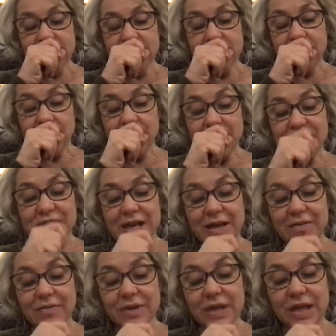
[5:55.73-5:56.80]
Almost
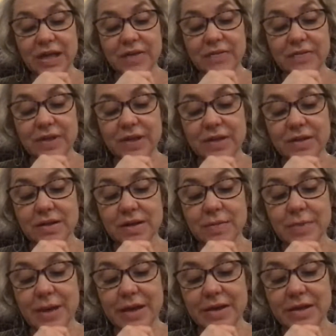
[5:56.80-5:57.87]
every evening,
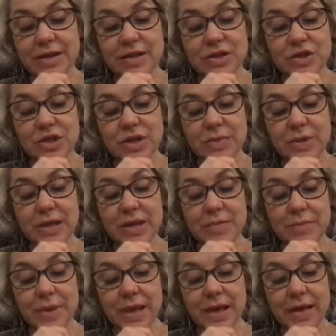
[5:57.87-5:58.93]
Amanda and Jimmy
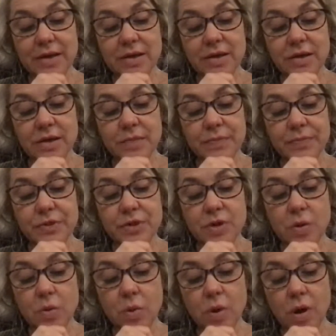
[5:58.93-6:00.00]
and Meg took
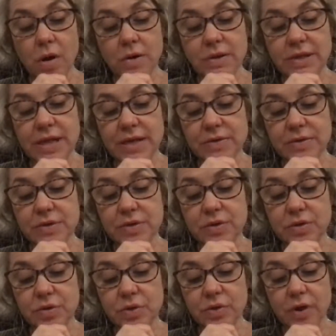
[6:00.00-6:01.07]
a walk down to
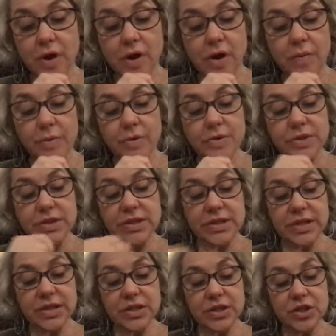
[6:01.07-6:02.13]
the North Harbor to
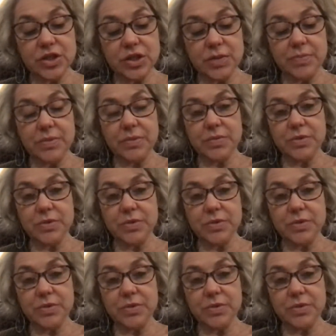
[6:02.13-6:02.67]
see the ship that